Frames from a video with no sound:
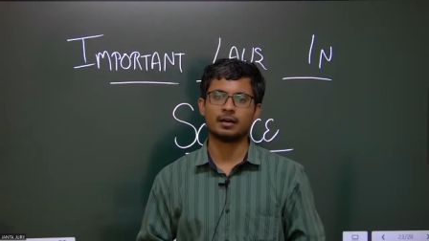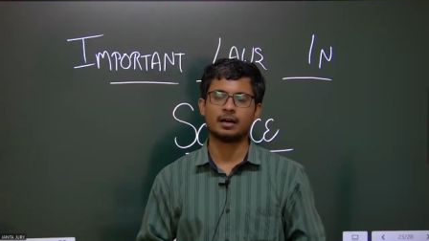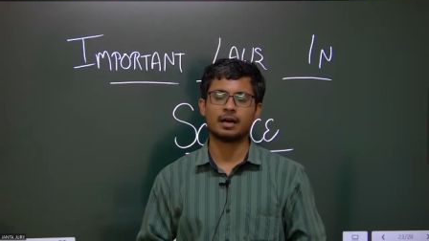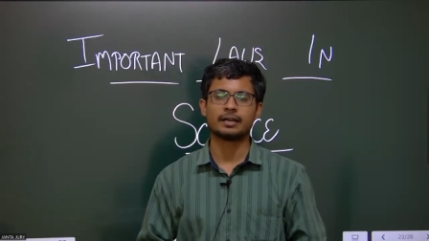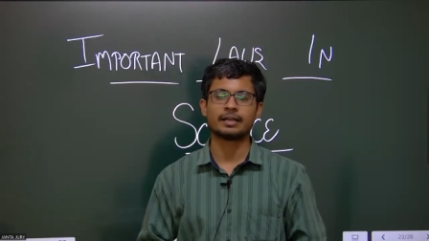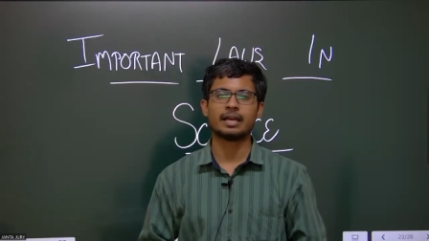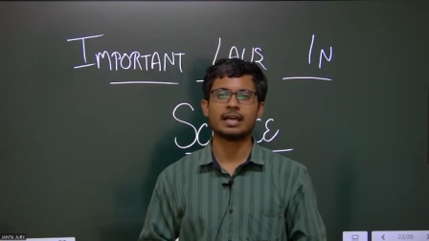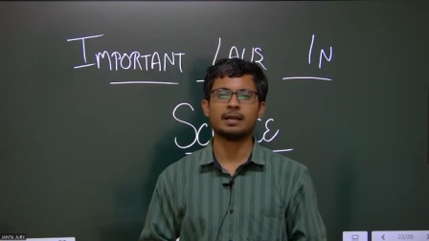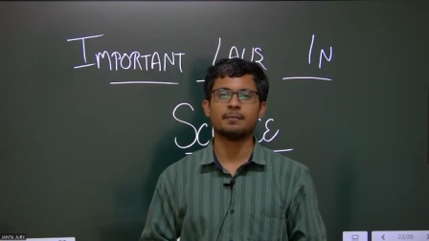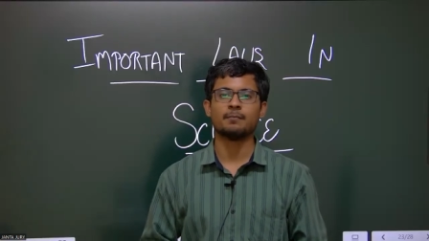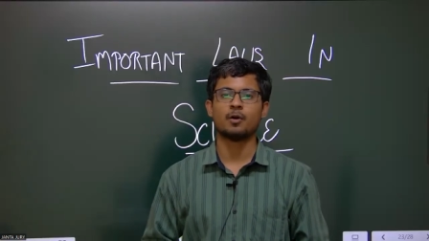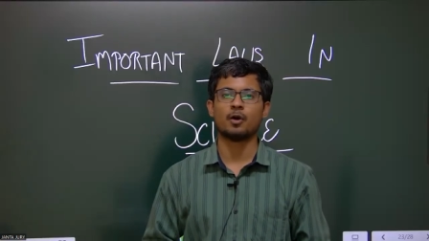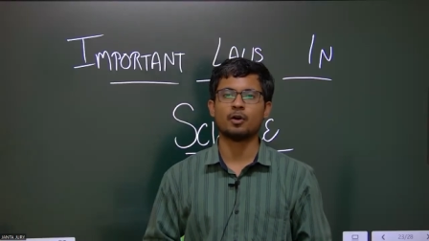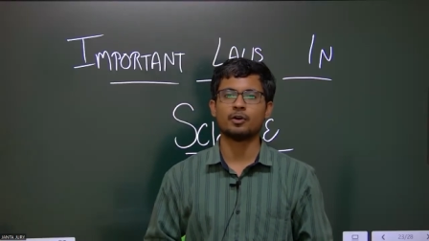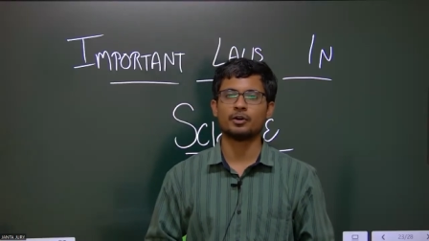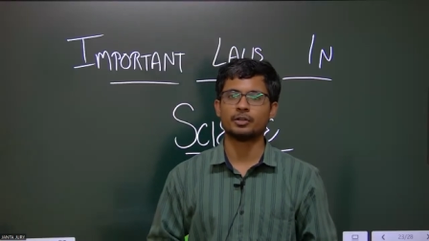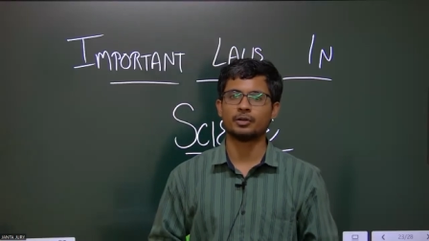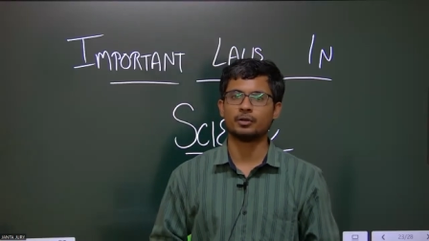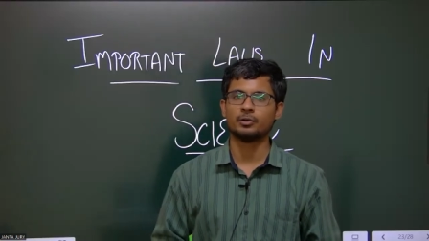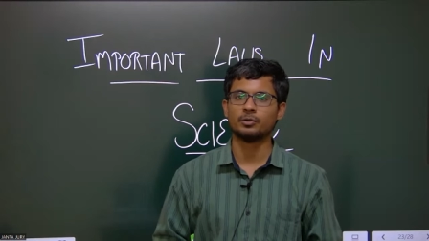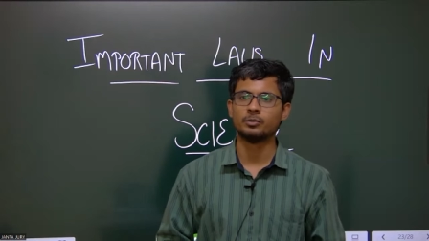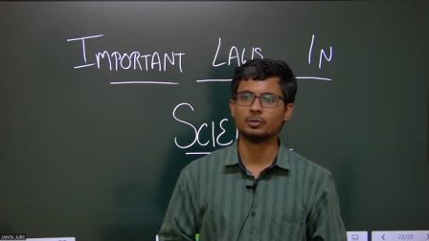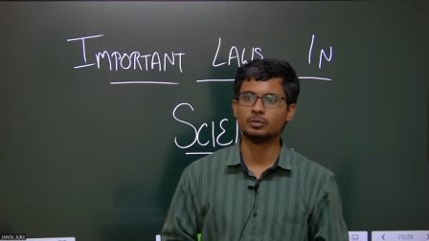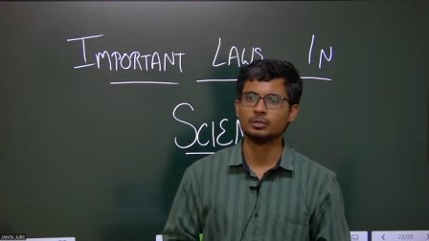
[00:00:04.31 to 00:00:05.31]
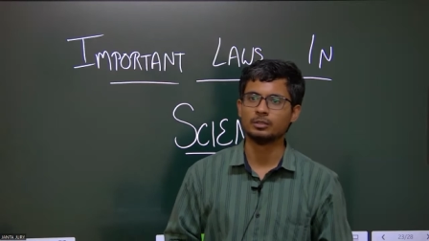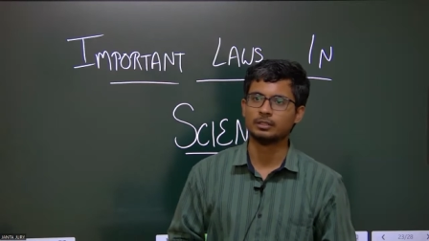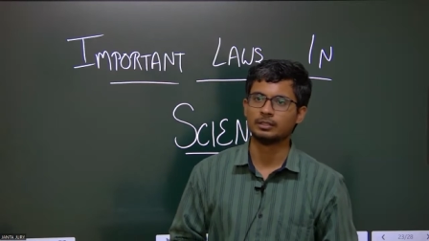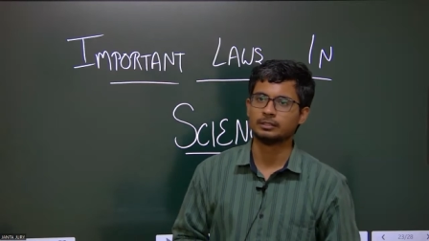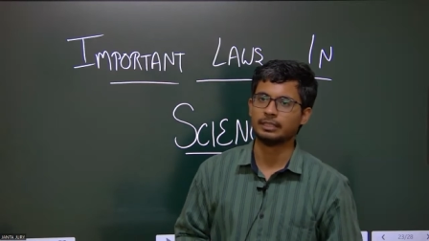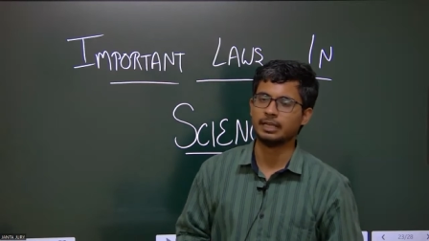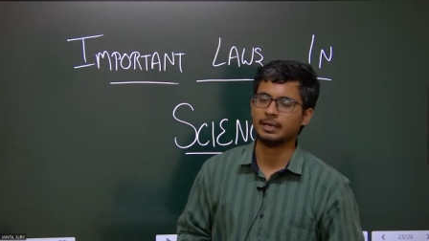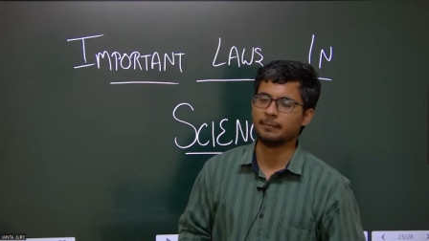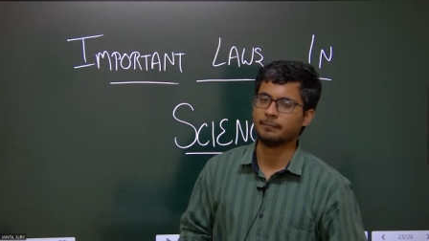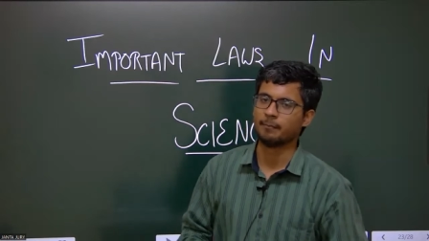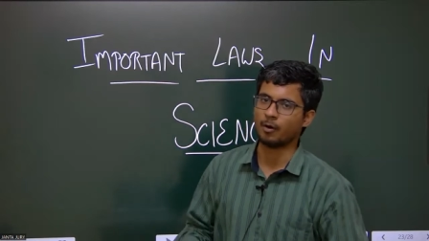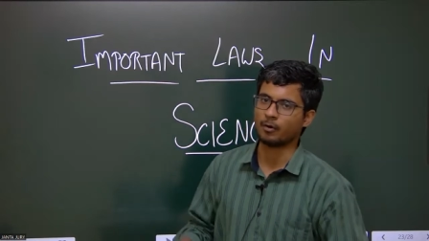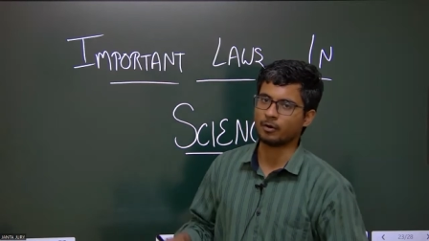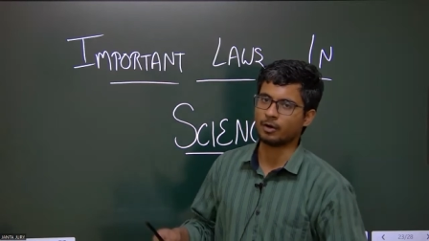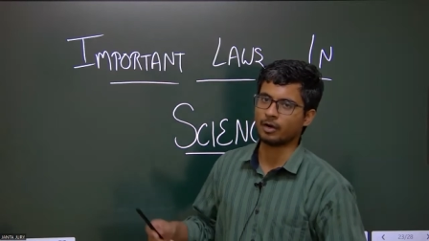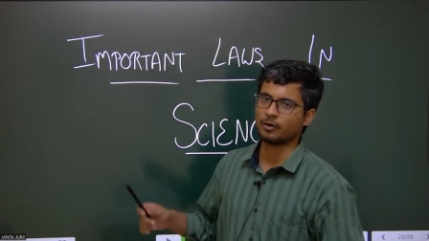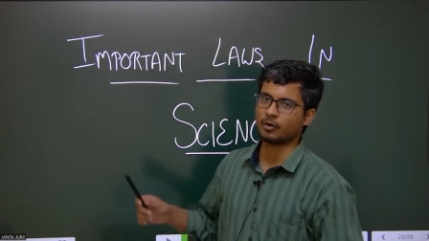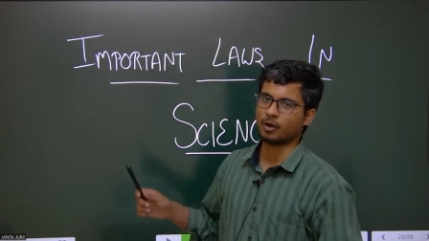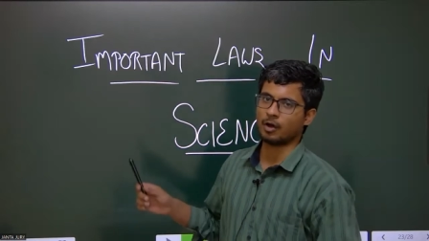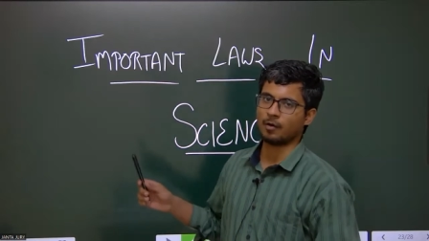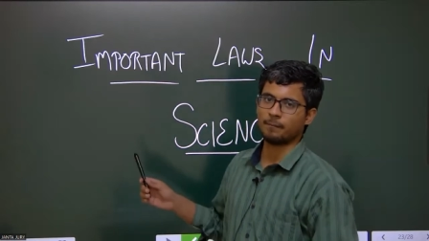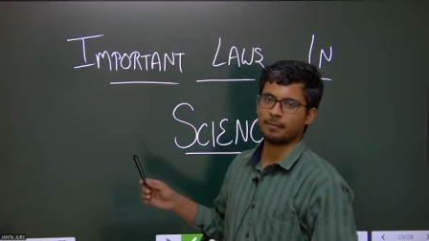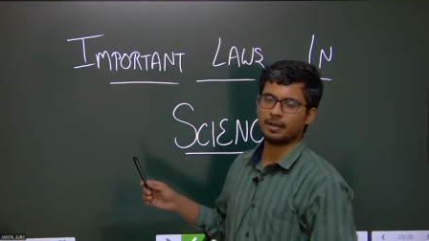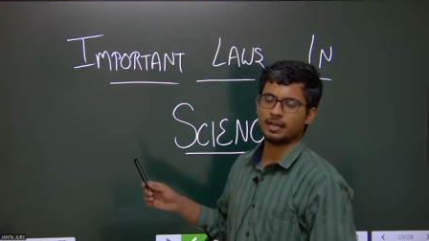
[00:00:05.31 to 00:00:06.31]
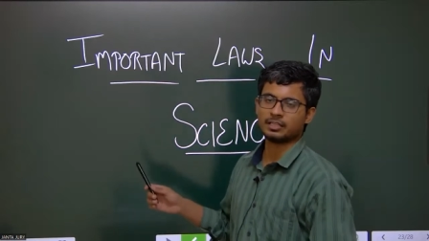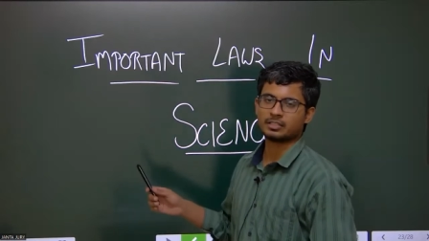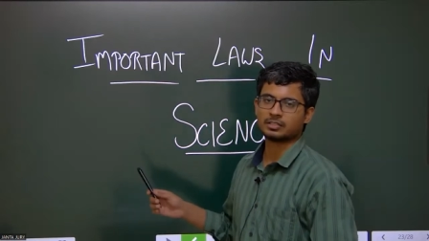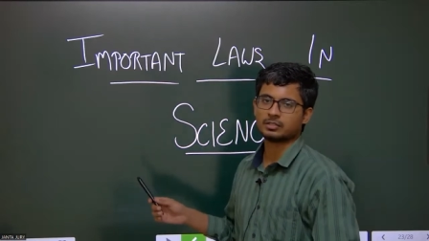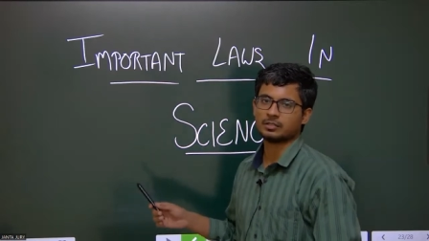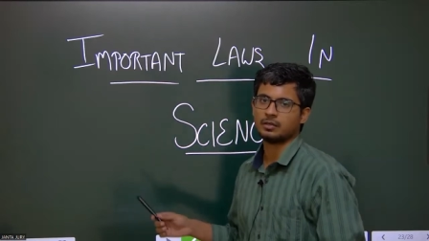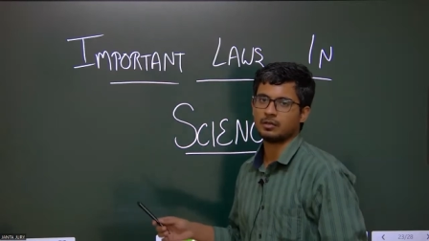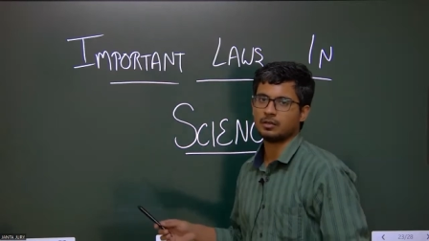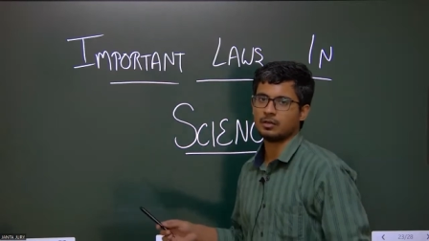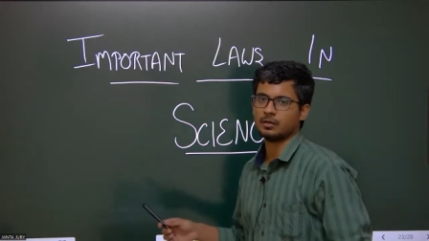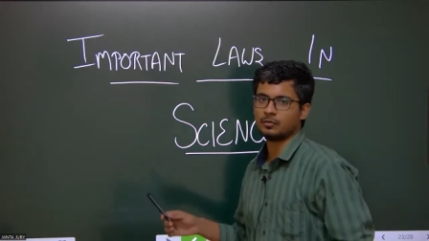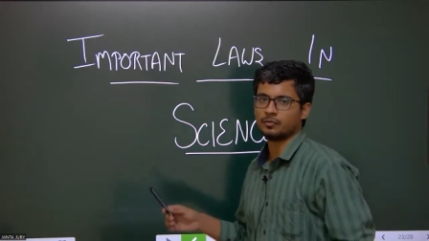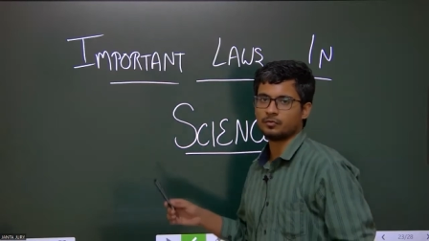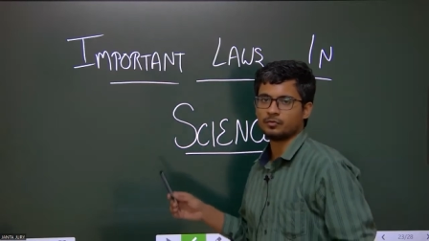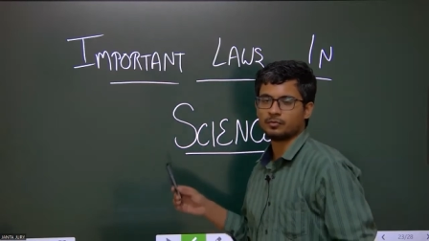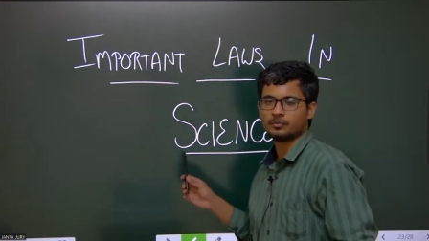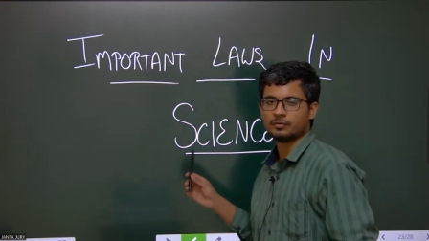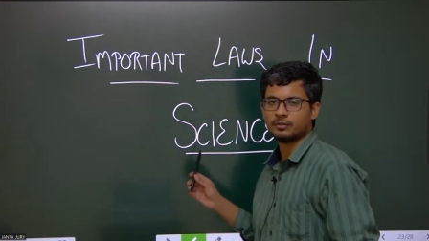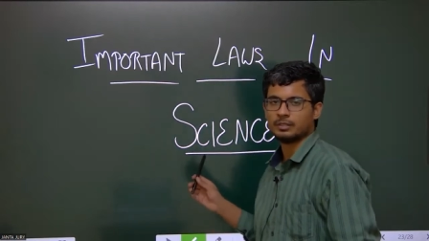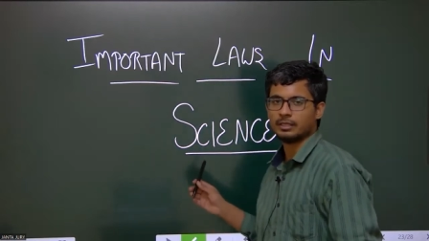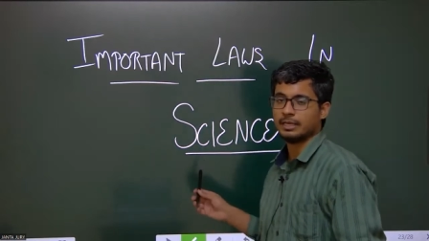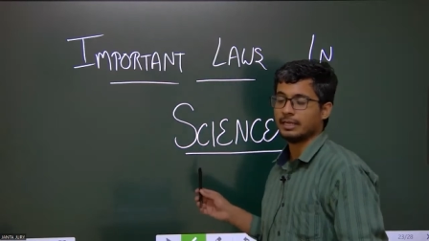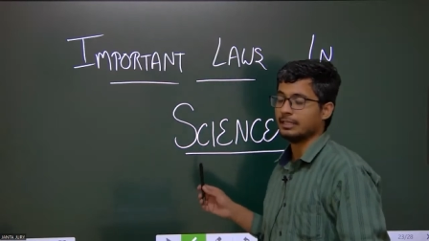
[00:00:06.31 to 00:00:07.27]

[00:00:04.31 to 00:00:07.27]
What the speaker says: Again brought you the important topics of